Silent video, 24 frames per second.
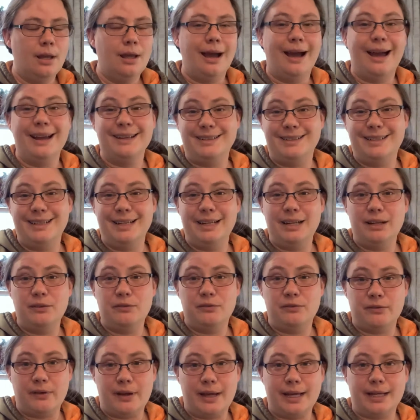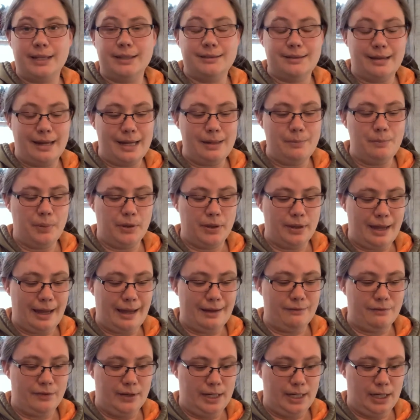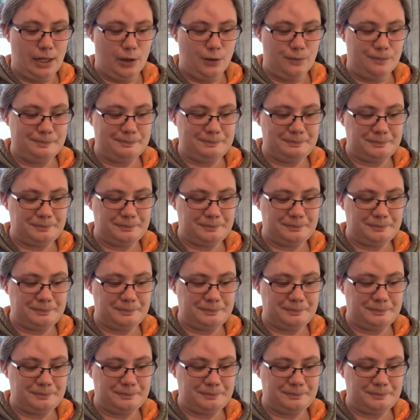I did in fact tape that video,